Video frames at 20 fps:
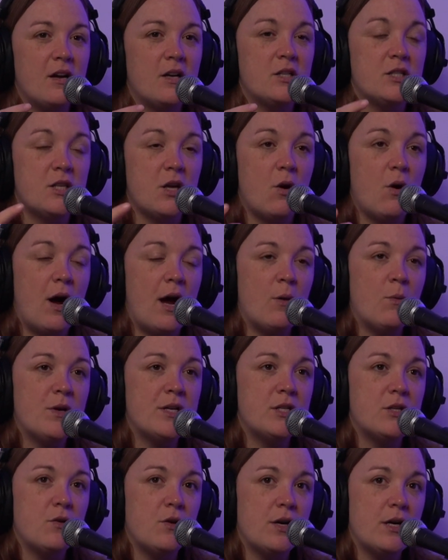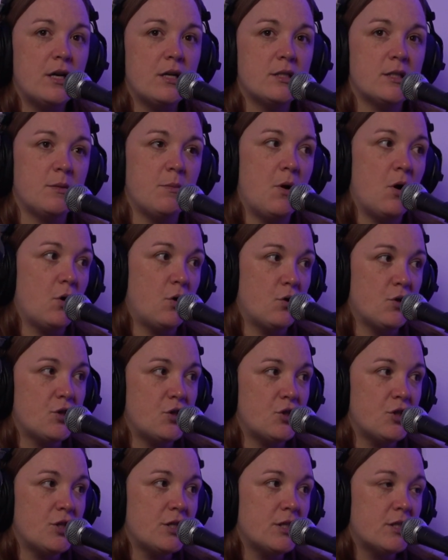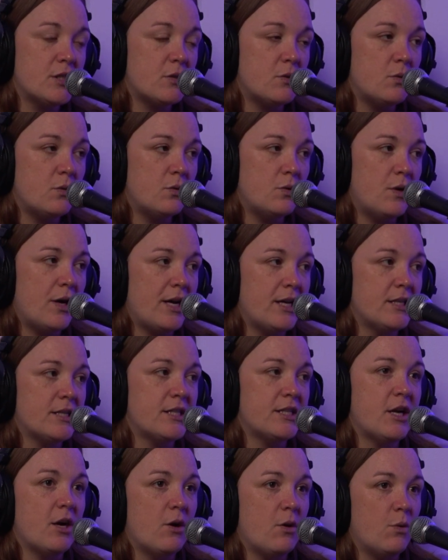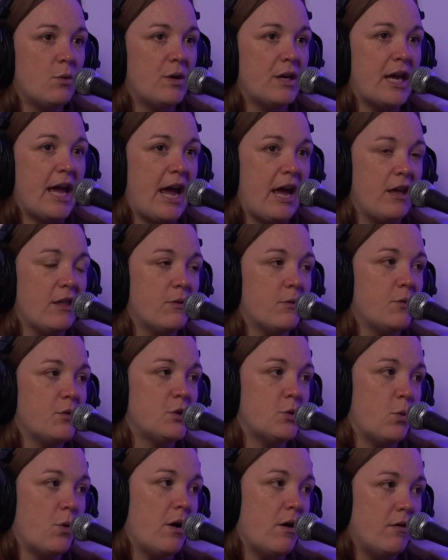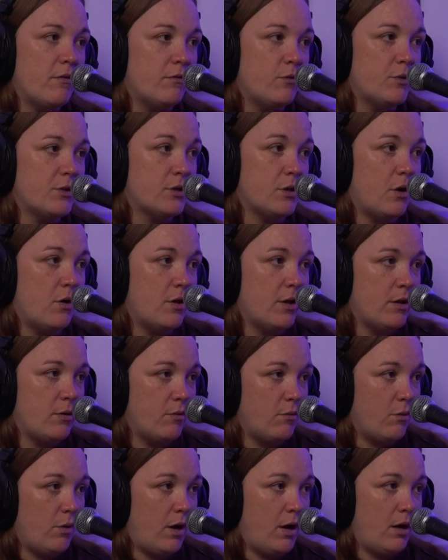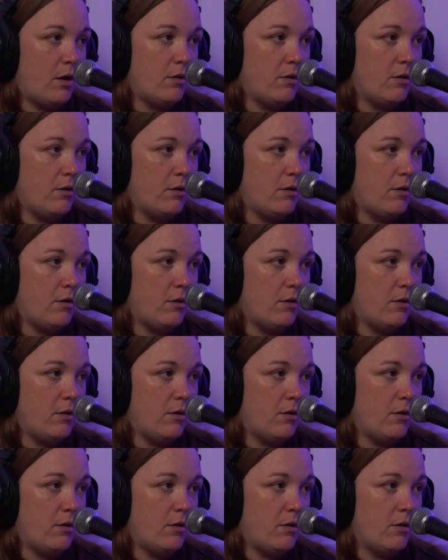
so I went to a small Christian school, and so K through 12 was all in